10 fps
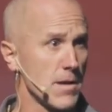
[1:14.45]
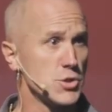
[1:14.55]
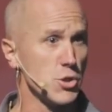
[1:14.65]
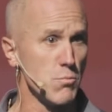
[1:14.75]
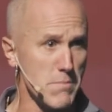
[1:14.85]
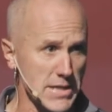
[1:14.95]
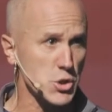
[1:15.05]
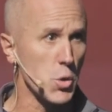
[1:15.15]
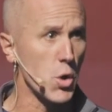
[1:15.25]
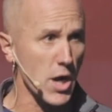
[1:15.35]
to
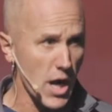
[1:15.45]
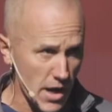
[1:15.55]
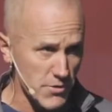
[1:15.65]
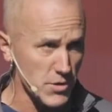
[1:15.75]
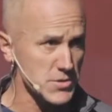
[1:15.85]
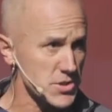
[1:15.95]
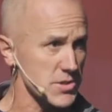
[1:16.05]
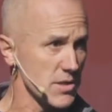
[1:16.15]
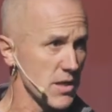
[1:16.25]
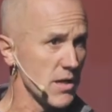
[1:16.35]
mentor
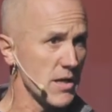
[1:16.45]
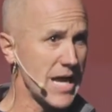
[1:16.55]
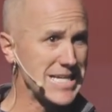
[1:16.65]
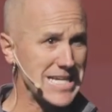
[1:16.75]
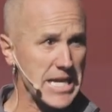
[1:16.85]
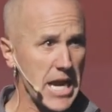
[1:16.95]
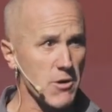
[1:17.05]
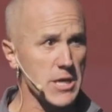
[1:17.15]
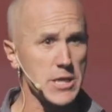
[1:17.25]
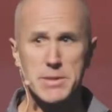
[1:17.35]
others and to
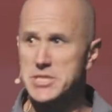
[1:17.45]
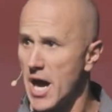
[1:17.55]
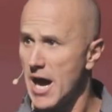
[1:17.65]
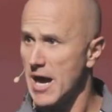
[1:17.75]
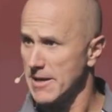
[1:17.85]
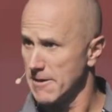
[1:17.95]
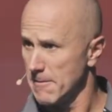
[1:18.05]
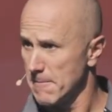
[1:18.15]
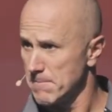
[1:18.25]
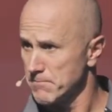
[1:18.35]
carry the baton
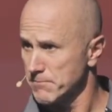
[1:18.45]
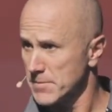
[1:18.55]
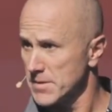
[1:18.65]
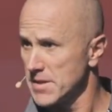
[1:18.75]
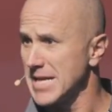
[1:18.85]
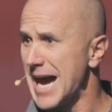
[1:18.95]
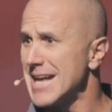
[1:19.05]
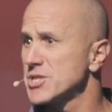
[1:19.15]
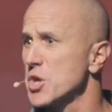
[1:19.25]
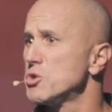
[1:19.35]
that
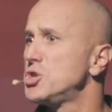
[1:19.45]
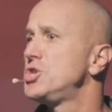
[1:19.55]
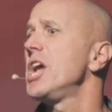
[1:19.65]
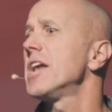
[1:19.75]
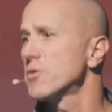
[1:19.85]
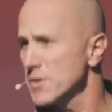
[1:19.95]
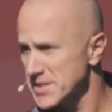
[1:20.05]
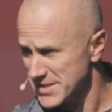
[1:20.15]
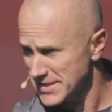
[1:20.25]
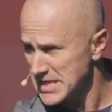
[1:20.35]
God so
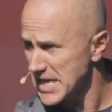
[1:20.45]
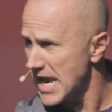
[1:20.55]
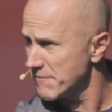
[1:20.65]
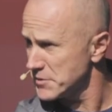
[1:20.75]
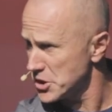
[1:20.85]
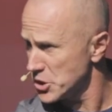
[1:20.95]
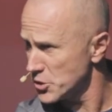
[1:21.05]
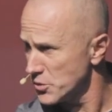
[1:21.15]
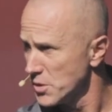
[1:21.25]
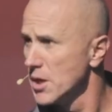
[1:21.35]
generously gave to
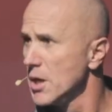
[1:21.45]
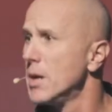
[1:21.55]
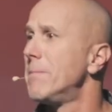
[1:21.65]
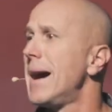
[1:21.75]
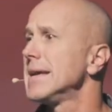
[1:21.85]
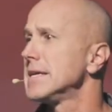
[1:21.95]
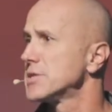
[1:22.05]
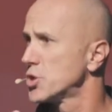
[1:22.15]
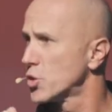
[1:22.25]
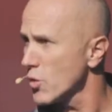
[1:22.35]
you by
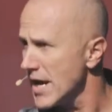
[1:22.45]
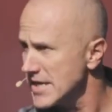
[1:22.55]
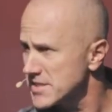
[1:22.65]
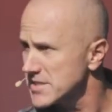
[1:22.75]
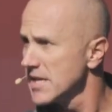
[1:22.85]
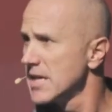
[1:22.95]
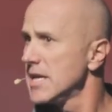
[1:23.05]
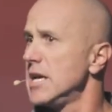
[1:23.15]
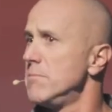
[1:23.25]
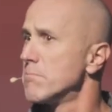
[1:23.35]
His grace
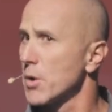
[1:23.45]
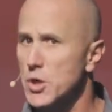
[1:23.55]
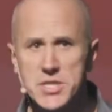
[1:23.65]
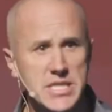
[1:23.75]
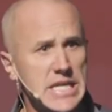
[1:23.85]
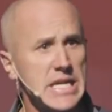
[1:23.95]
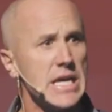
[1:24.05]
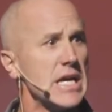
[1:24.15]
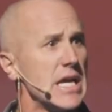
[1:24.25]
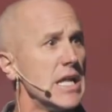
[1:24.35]
and mercy
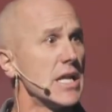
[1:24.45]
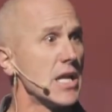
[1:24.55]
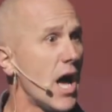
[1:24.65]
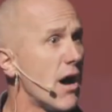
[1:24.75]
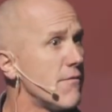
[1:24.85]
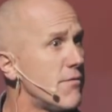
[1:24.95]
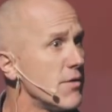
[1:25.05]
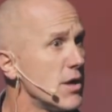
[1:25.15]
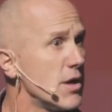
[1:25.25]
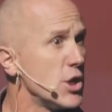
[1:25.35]
and love.
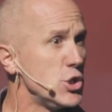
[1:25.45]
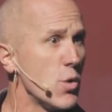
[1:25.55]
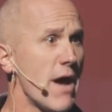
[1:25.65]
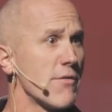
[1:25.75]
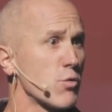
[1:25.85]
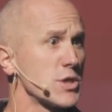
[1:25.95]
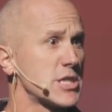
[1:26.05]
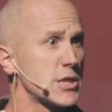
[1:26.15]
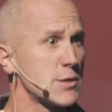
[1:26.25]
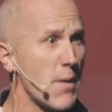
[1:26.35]
You have a
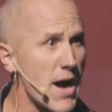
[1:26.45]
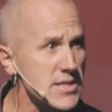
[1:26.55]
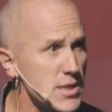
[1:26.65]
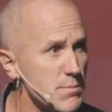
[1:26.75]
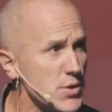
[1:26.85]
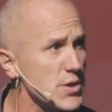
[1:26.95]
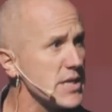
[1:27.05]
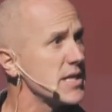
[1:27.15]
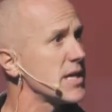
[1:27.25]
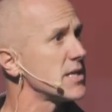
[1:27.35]

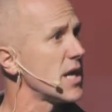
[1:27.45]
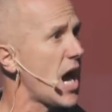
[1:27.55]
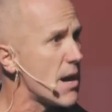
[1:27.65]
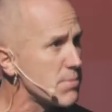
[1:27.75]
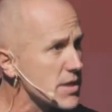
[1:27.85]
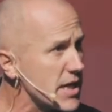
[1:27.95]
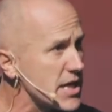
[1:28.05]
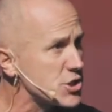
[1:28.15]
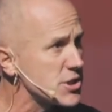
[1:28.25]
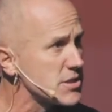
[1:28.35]
responsibility and an
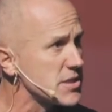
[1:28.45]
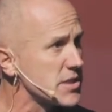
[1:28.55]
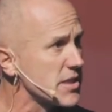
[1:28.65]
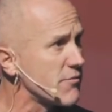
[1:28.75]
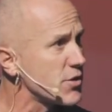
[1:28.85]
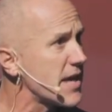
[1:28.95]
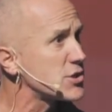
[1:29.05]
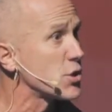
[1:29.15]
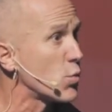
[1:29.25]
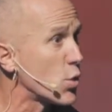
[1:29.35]
obligation to deliver that
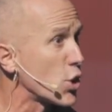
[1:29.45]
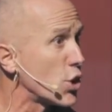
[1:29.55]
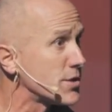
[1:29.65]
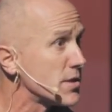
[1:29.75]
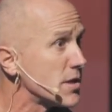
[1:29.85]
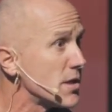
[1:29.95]
to the world